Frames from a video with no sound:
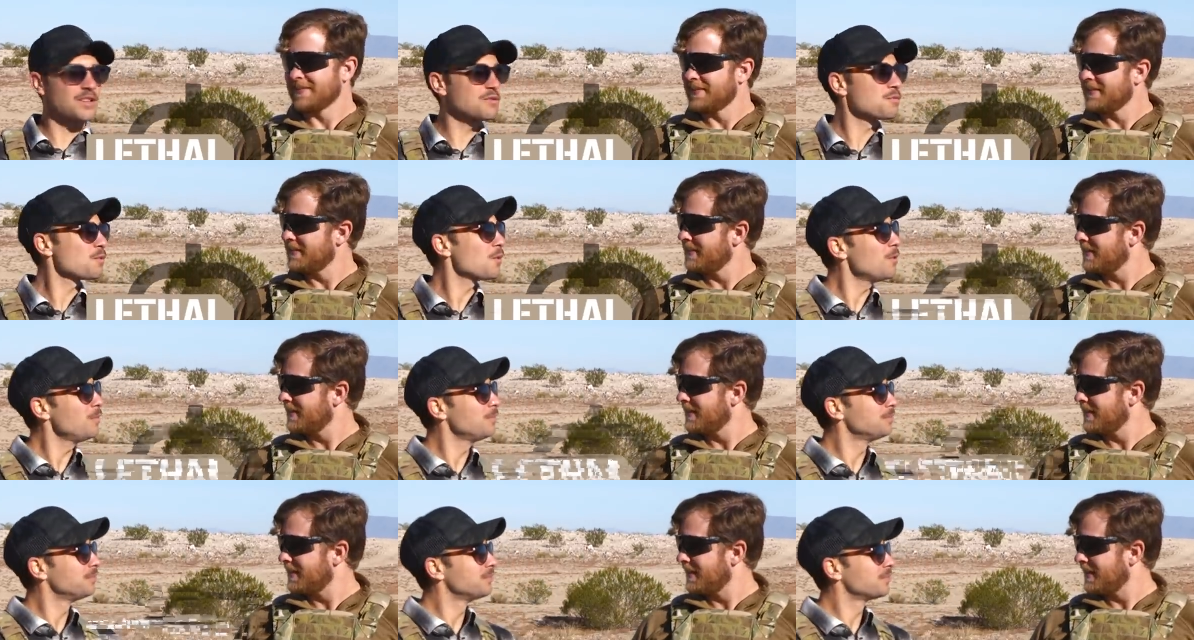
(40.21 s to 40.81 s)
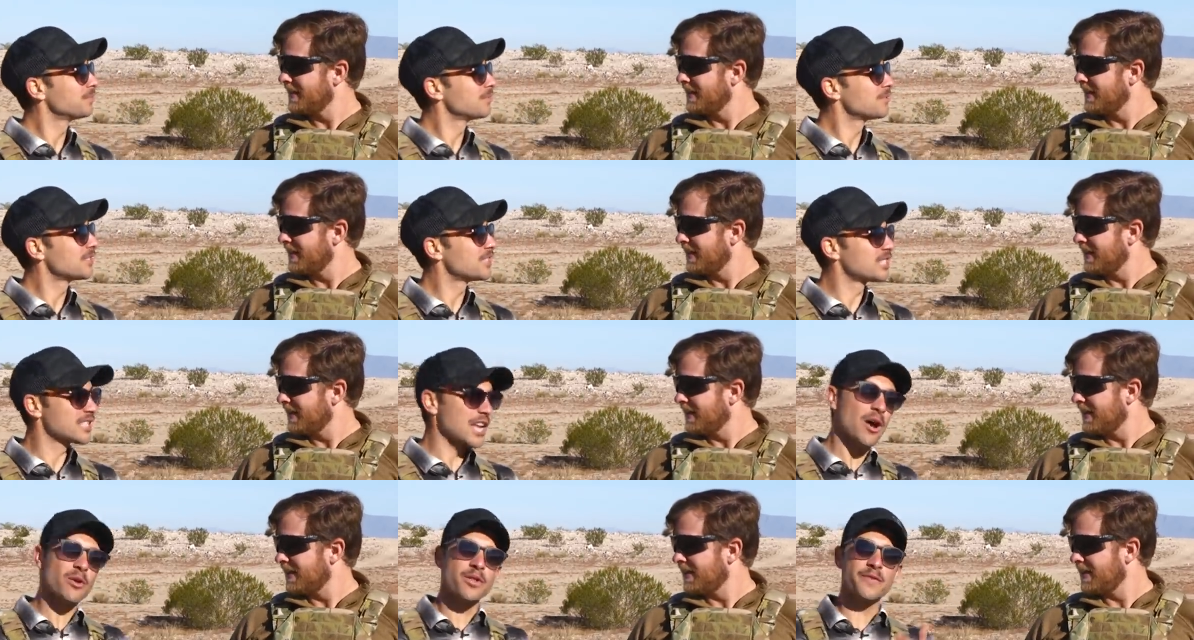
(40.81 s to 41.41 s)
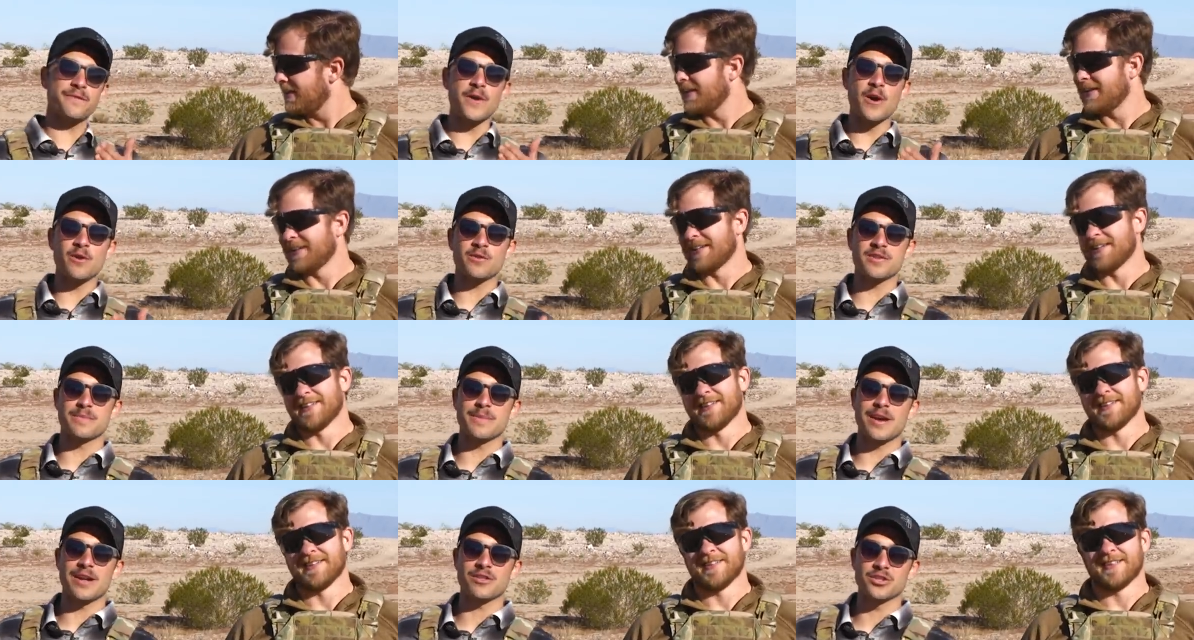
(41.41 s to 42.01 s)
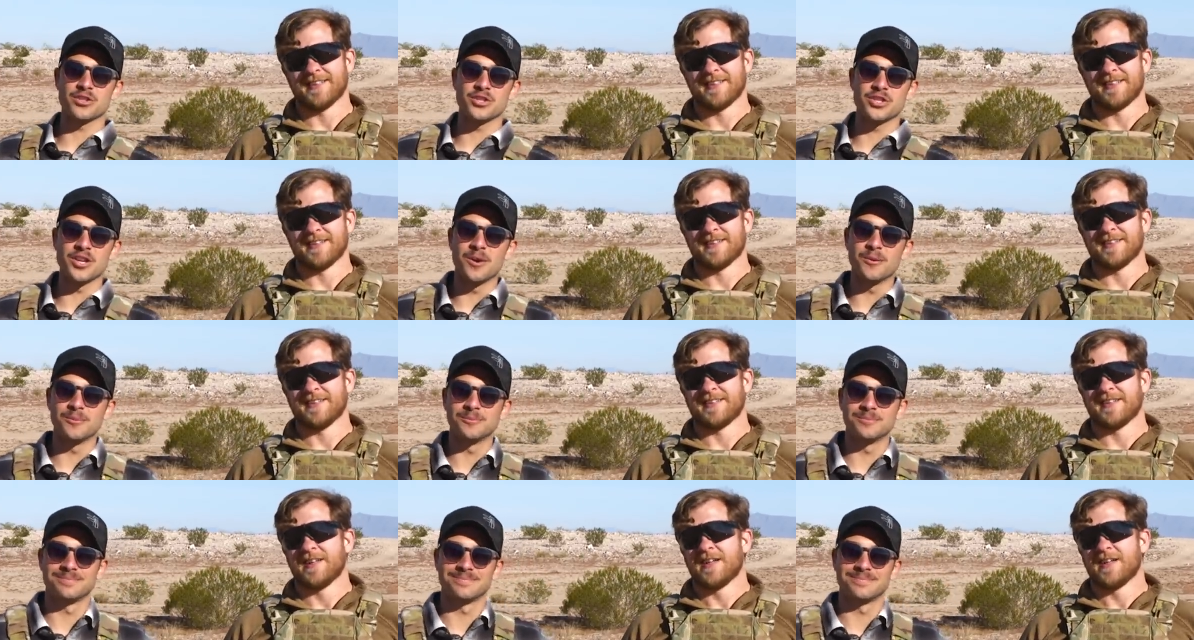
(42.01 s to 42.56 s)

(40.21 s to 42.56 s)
Speaker 1: Israel, tell the folks about the show.